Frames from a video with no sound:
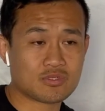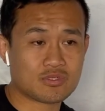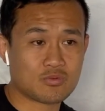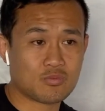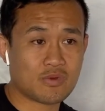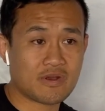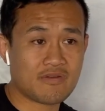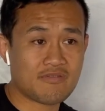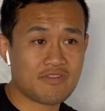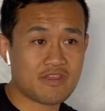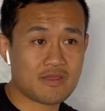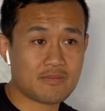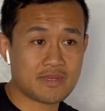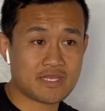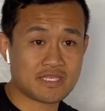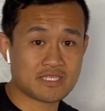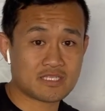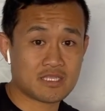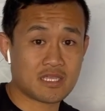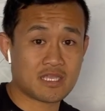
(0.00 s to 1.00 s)
One of them
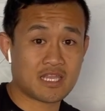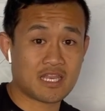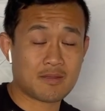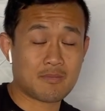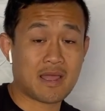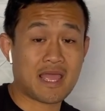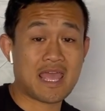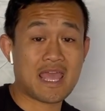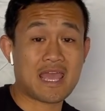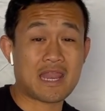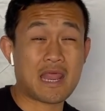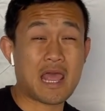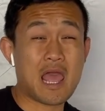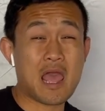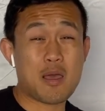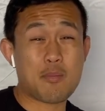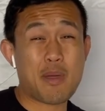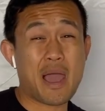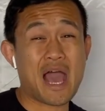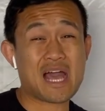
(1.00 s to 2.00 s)
is getting my head
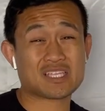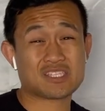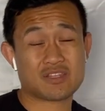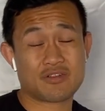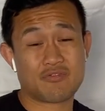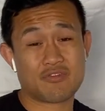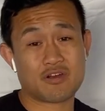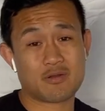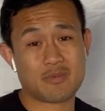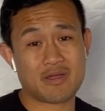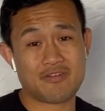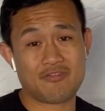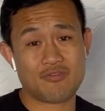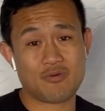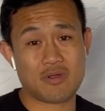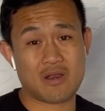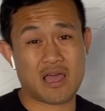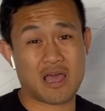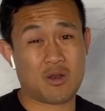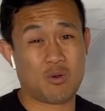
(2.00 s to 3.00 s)
past the front of my foot.
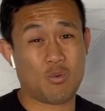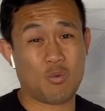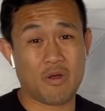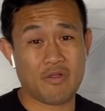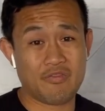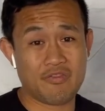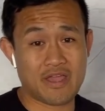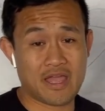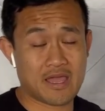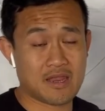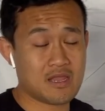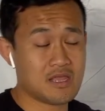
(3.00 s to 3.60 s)
I don't want that.